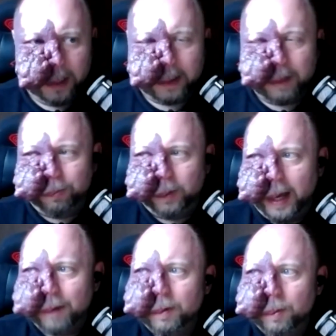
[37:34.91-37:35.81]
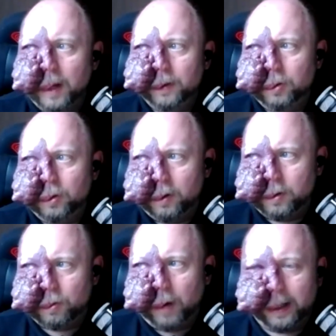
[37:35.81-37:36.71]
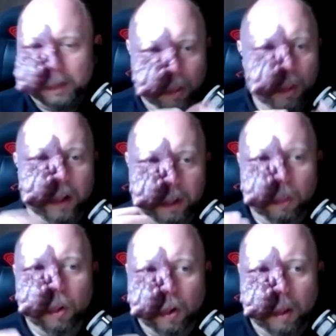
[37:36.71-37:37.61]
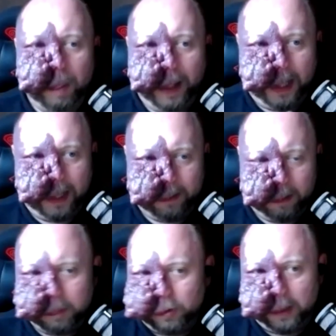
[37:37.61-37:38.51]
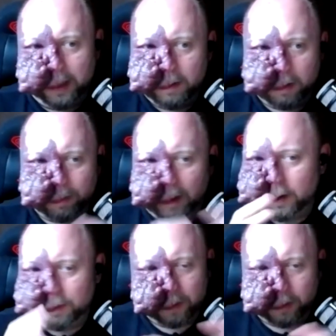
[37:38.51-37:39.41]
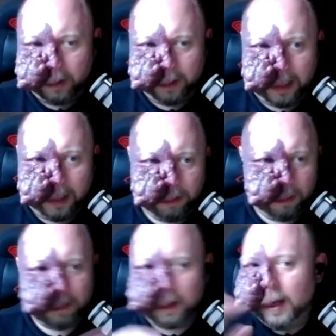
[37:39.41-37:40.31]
that if we ever want to construct more and more complicated machines of artificial intelligence,